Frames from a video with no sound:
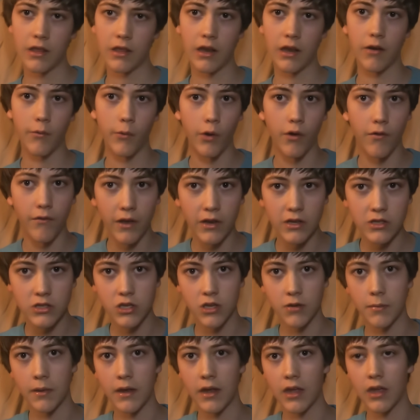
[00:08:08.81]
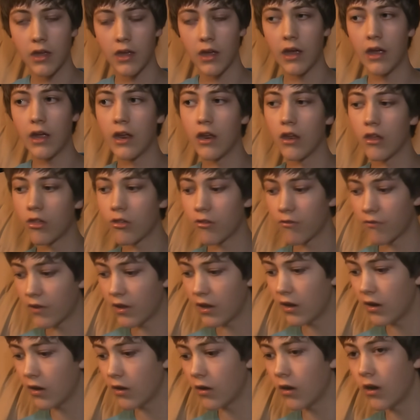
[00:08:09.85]
then it will eventually make a
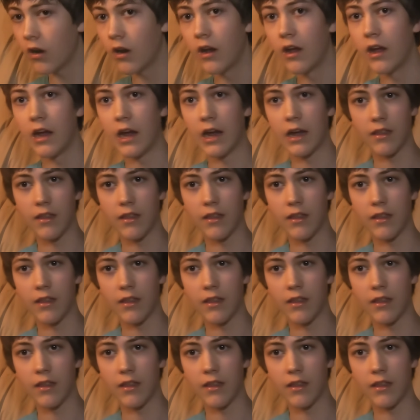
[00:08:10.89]
sphere,